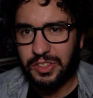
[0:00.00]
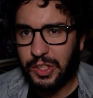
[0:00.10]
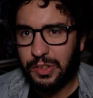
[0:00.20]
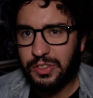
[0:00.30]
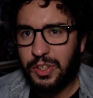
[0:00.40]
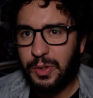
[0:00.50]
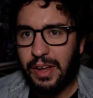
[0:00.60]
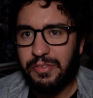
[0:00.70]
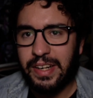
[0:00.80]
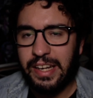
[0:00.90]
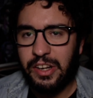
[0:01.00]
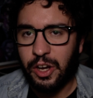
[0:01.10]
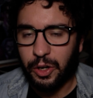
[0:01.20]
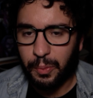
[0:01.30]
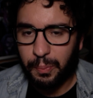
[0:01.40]
So there's no definite
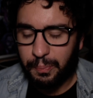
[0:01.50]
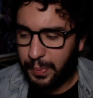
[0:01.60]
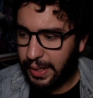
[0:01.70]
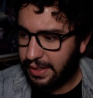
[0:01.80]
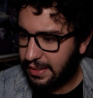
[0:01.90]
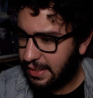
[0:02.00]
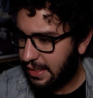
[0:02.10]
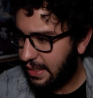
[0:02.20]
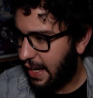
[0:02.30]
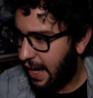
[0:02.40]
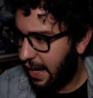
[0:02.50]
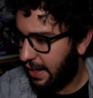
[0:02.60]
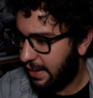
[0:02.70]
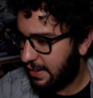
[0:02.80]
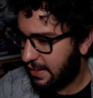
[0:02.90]
no, but
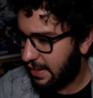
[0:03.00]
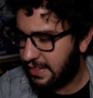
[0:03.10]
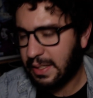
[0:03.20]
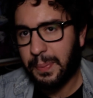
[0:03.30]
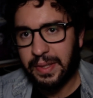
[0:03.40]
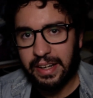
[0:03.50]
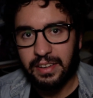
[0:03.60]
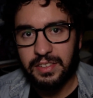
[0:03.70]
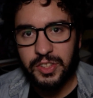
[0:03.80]
uh, it's up in the air.